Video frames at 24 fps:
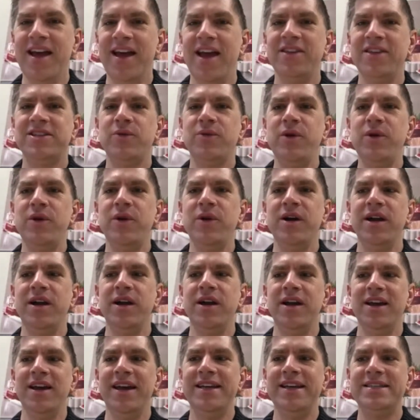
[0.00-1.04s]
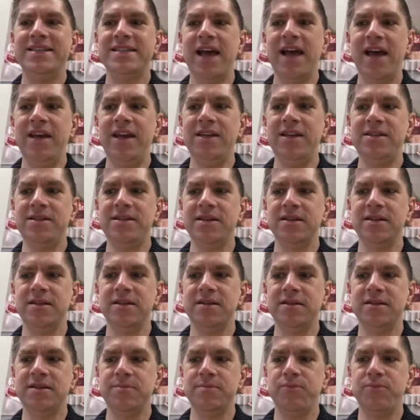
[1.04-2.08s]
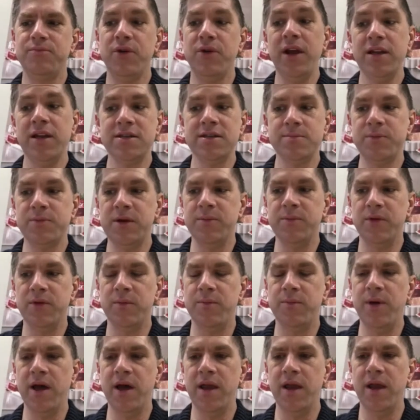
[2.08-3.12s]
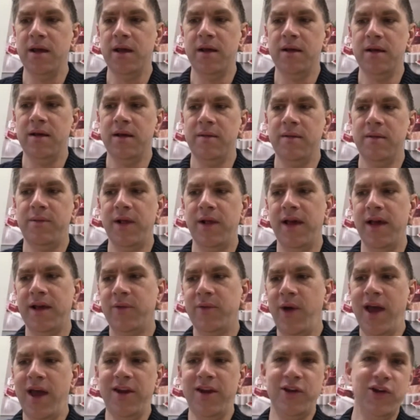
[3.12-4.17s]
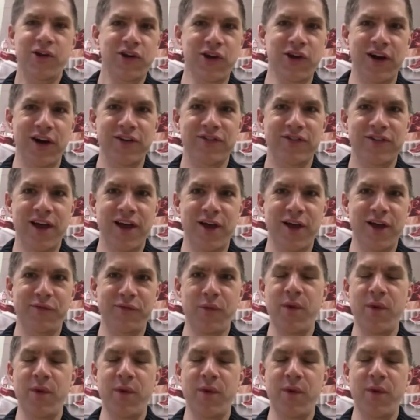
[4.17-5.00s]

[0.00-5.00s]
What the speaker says: and so we were excited to bring it to people, but like we had to cook it ourselves.